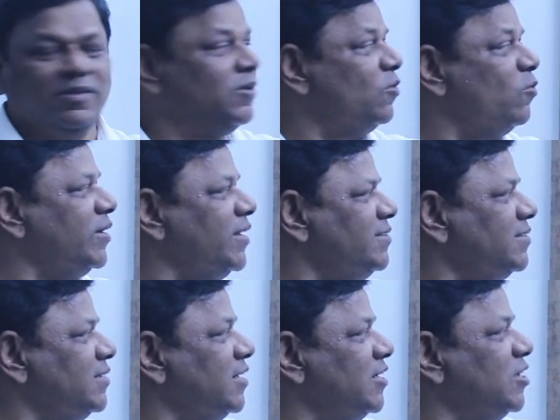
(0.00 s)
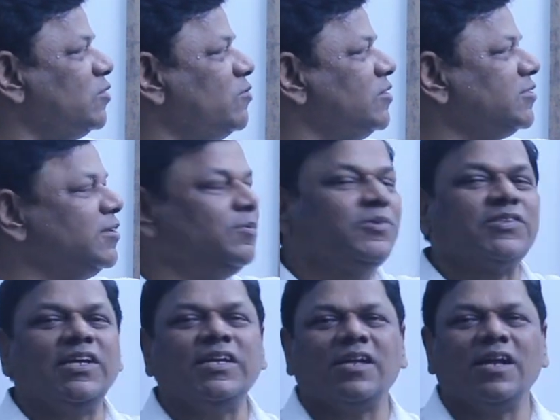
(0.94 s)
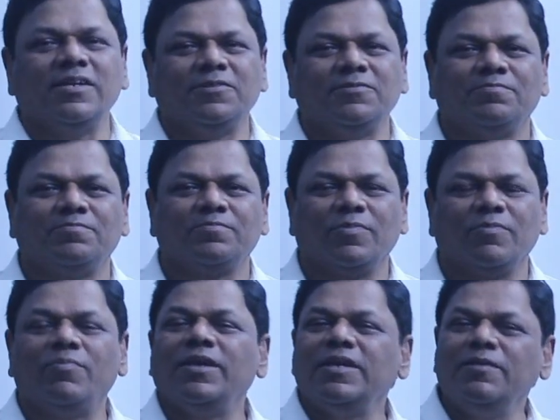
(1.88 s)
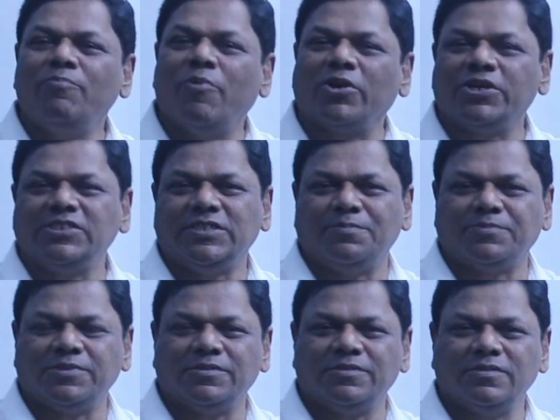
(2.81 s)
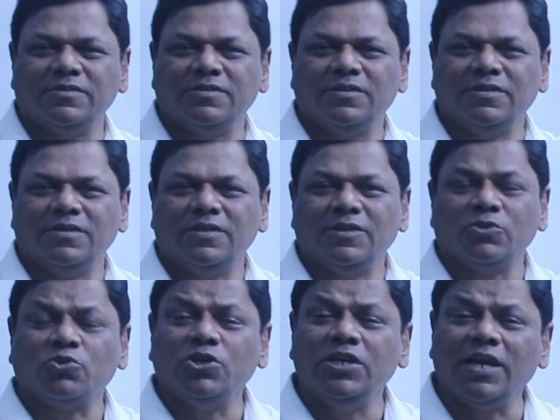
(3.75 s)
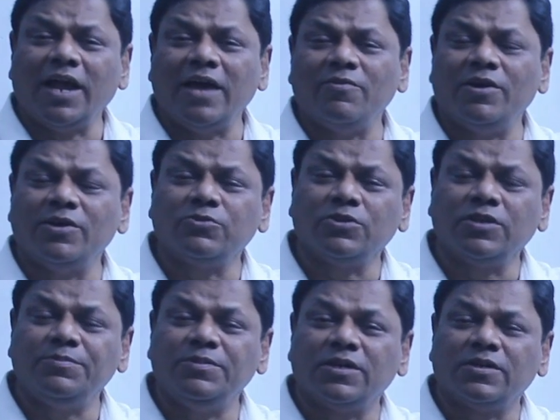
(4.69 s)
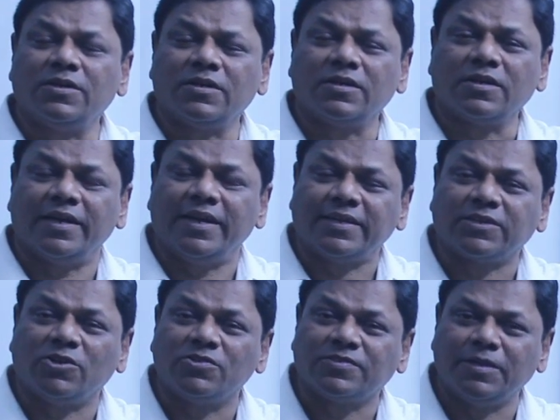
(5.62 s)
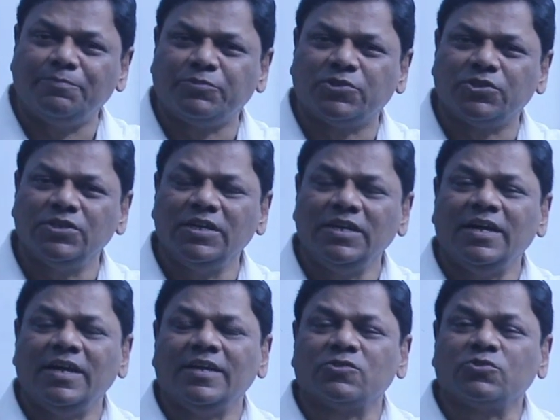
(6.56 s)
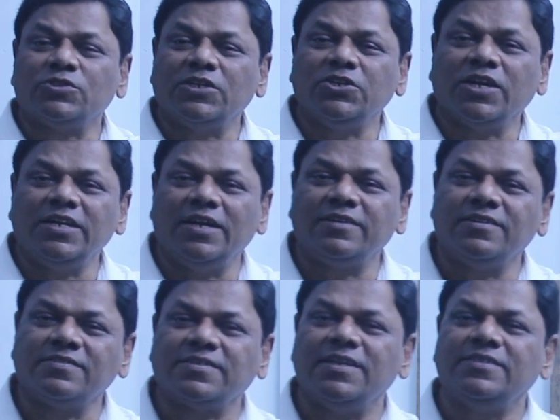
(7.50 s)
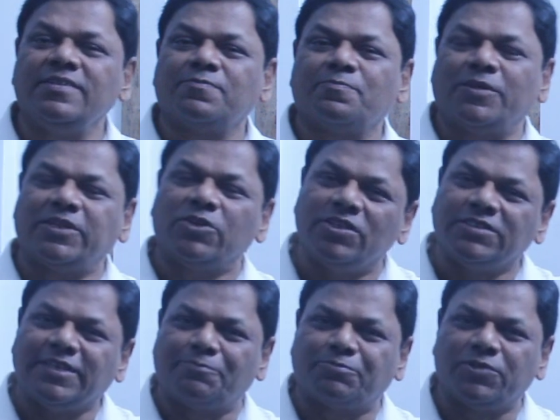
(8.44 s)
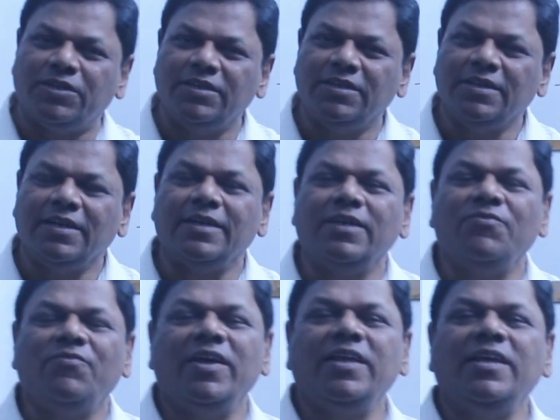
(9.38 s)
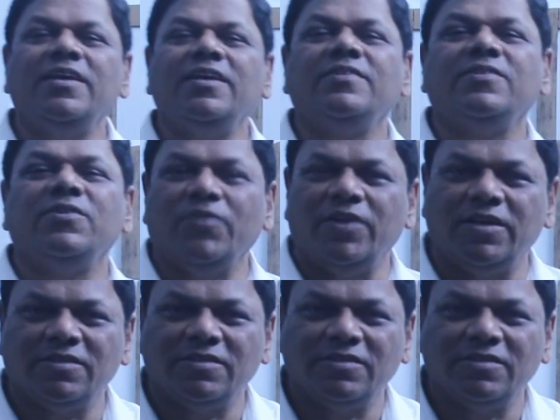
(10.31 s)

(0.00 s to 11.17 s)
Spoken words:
What is equation of straight line? Very important chapter. So here I want to give the correct concept so that you can understand this particular chapter in a very easy way.